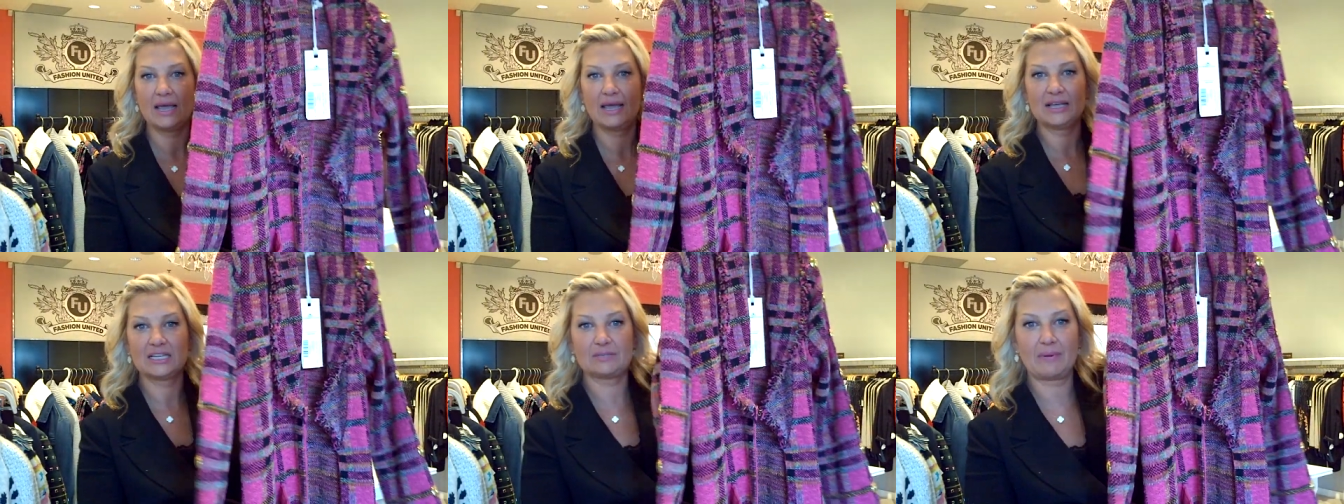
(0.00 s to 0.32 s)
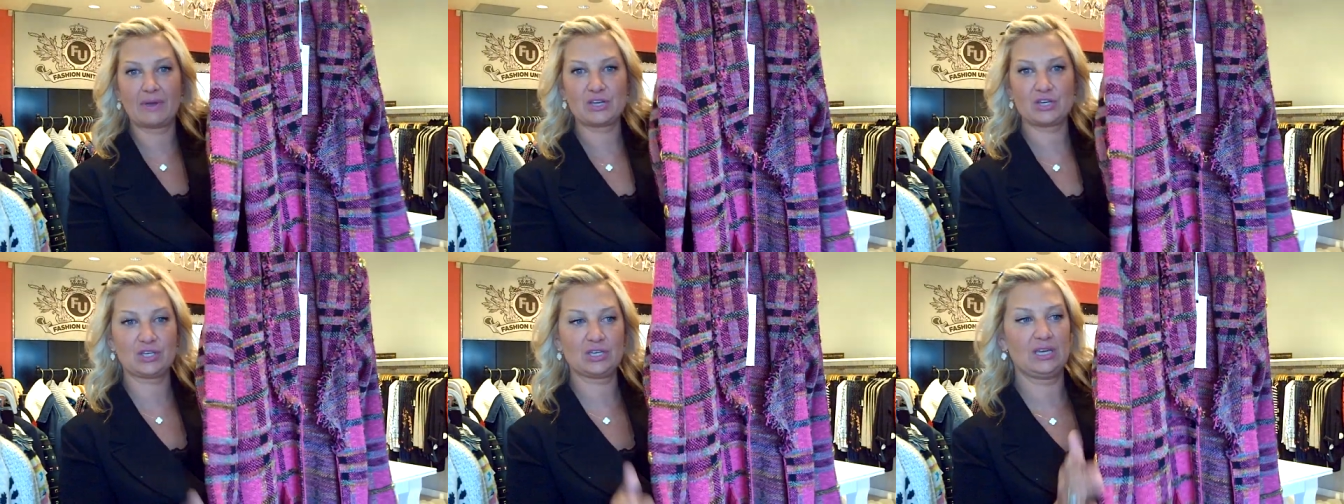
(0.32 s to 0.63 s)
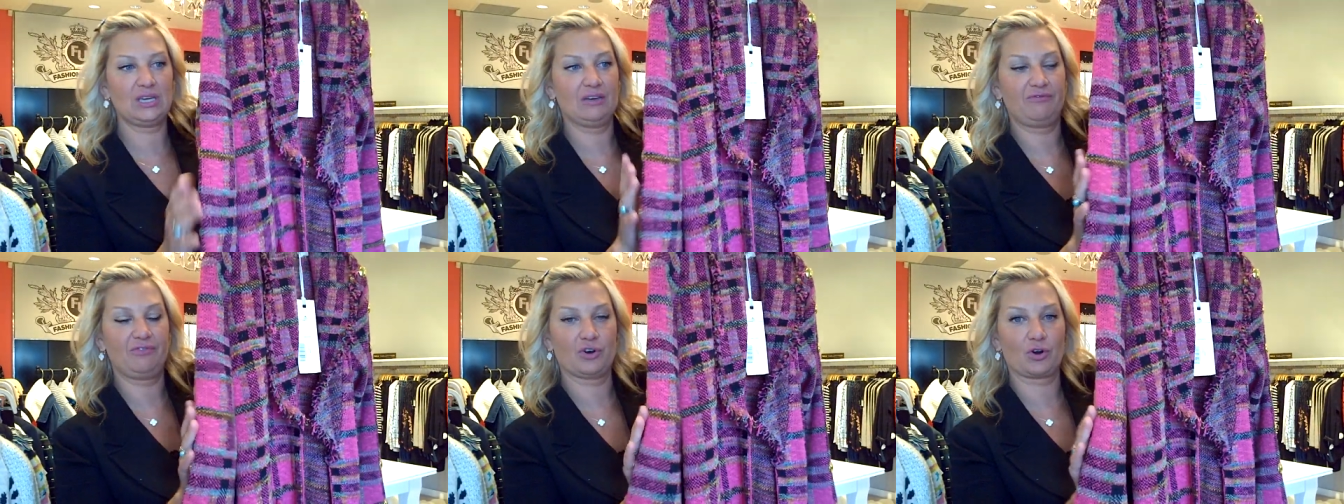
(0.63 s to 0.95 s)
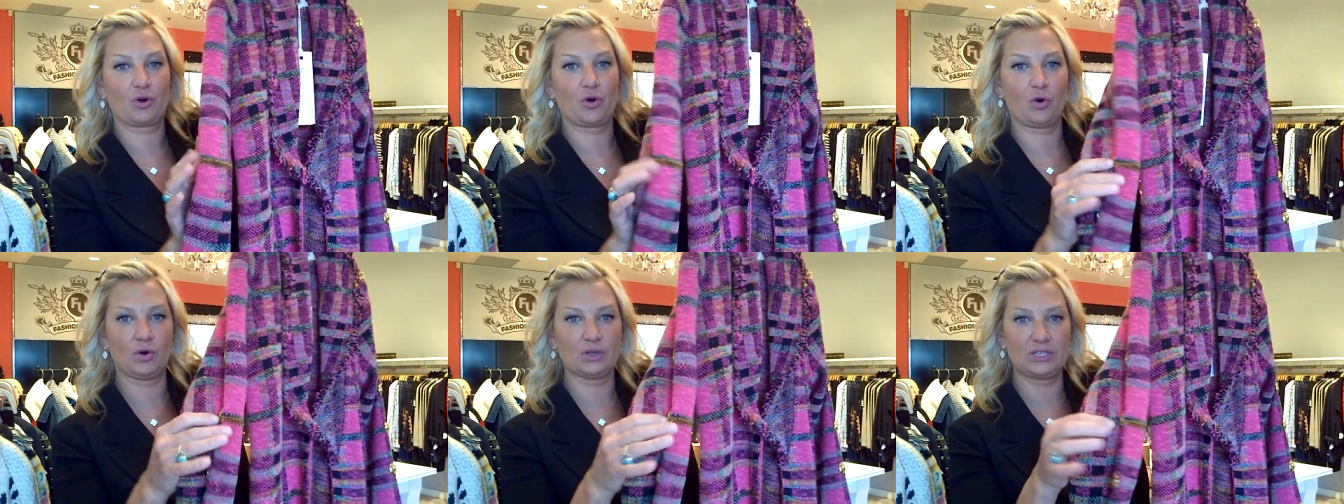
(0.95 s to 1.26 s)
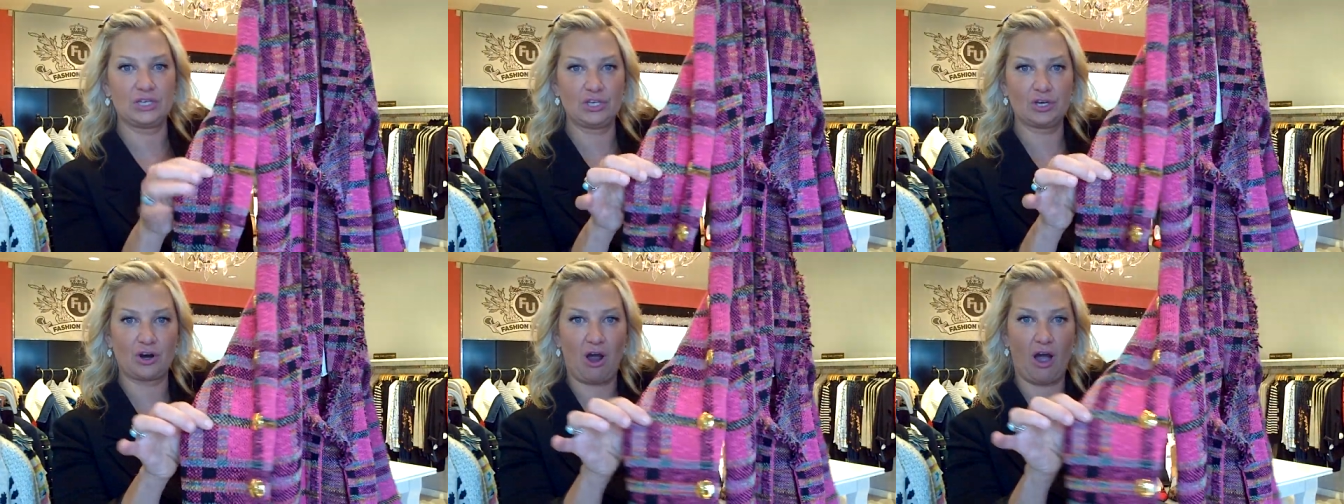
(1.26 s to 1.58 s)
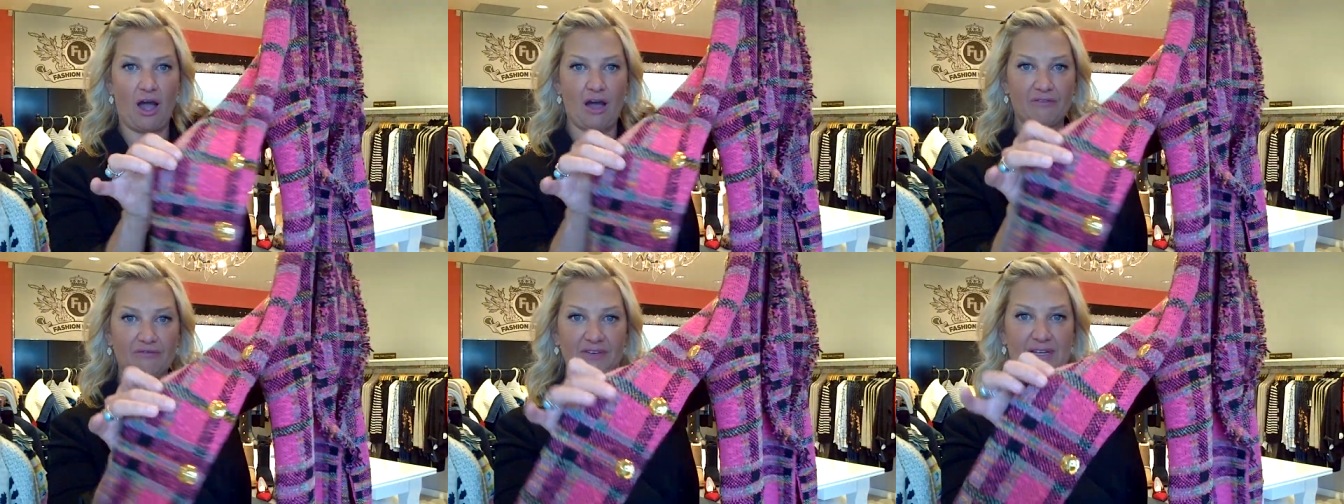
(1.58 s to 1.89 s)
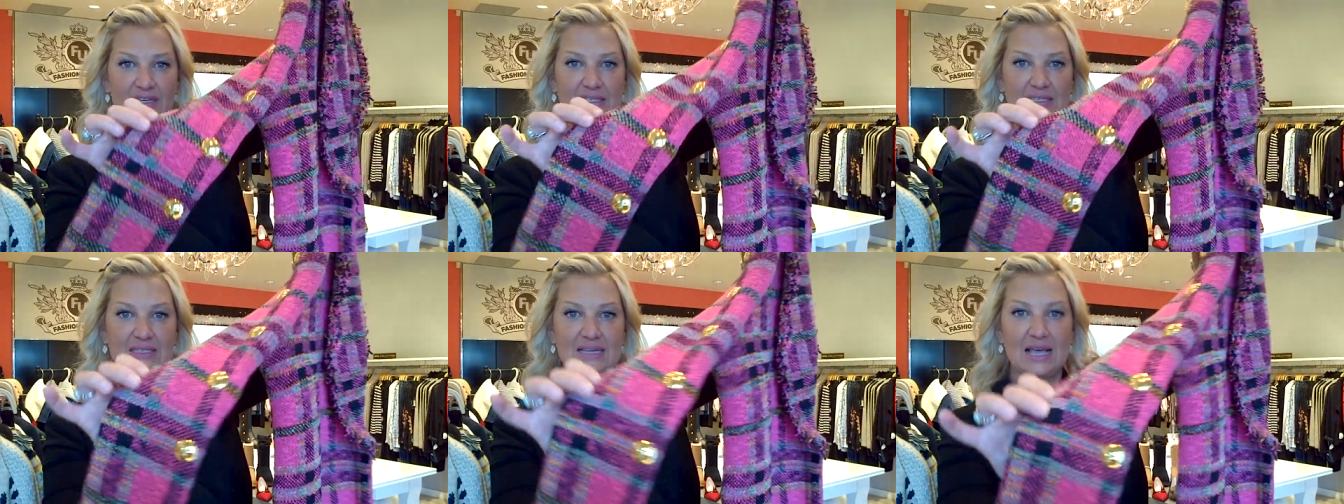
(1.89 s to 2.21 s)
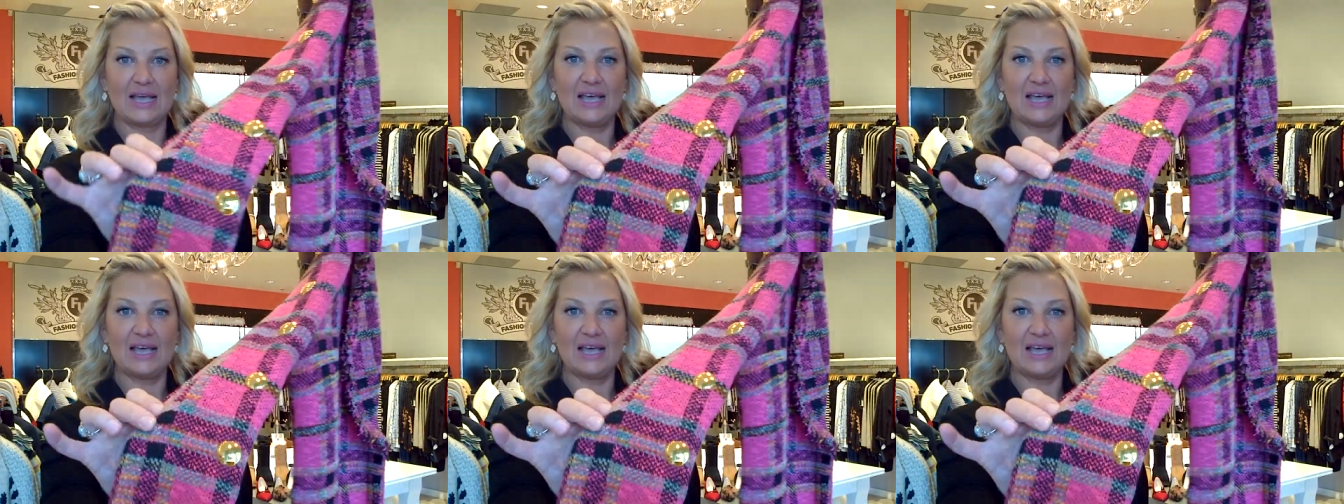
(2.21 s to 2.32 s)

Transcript: especially if you're cold in your office.